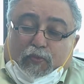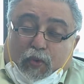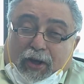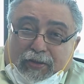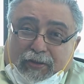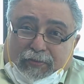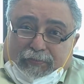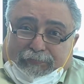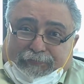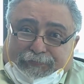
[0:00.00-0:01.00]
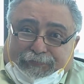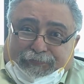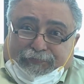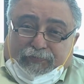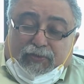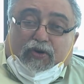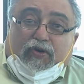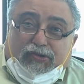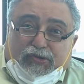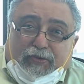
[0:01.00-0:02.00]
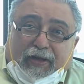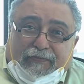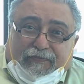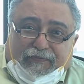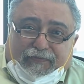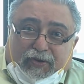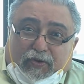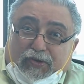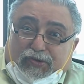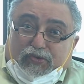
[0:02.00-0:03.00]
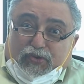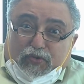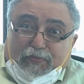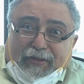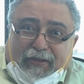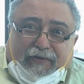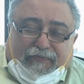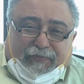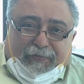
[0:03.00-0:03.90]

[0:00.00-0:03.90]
One, the cost to life, the cost to human life.